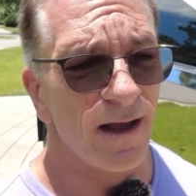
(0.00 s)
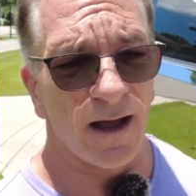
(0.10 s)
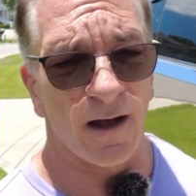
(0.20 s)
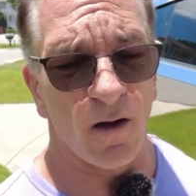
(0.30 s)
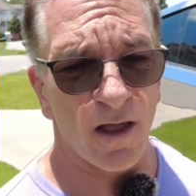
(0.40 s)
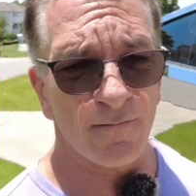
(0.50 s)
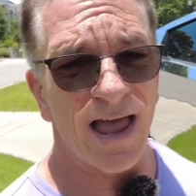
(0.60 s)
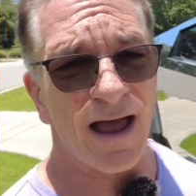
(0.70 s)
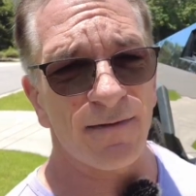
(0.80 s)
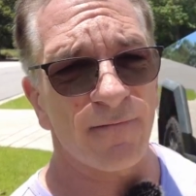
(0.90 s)
All of them
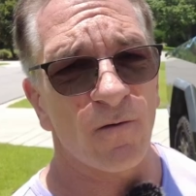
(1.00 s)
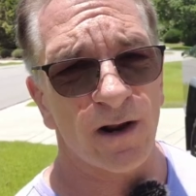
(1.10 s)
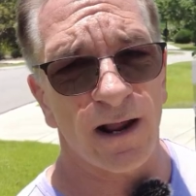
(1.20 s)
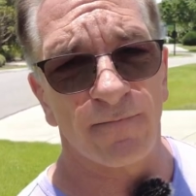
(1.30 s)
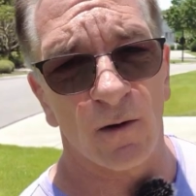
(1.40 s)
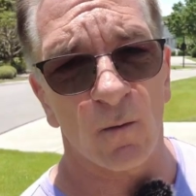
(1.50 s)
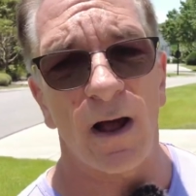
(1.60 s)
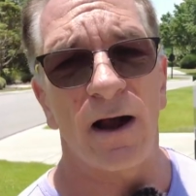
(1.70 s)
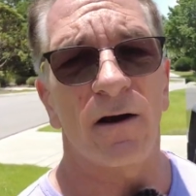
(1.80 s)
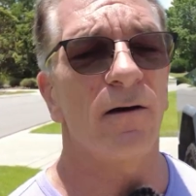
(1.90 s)
have that 48 volt
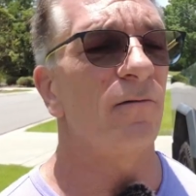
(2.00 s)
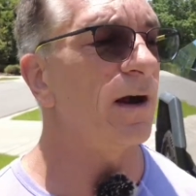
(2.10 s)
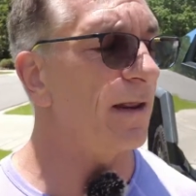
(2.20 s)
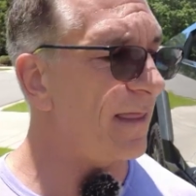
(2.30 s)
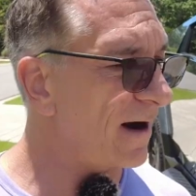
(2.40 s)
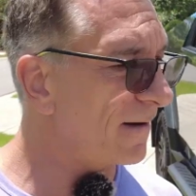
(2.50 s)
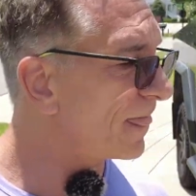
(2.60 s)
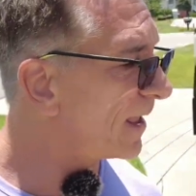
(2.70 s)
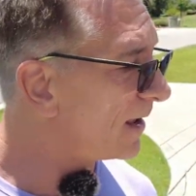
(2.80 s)
wire right there.